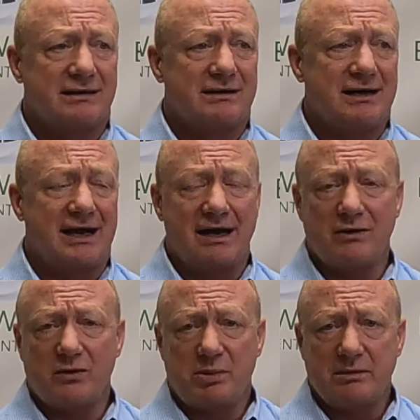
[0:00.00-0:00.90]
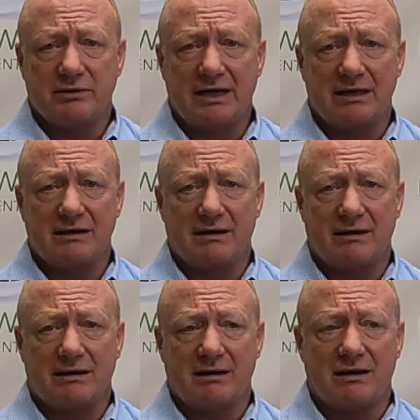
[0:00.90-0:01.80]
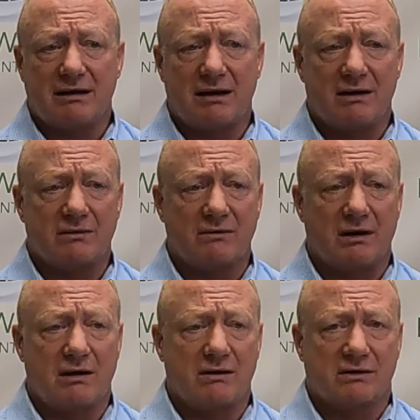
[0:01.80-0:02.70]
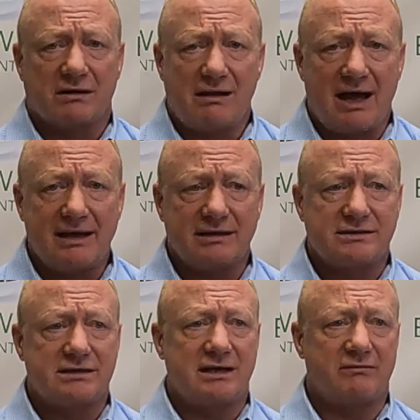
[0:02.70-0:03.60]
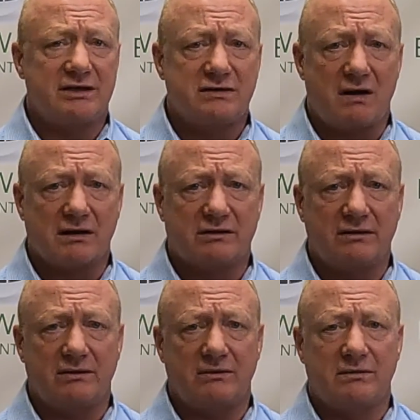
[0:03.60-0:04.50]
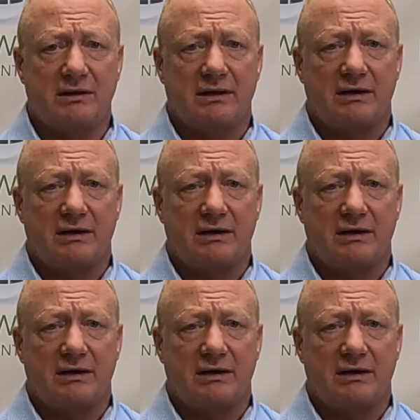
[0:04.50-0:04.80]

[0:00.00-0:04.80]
and I know the people that are our clients and that we talk to,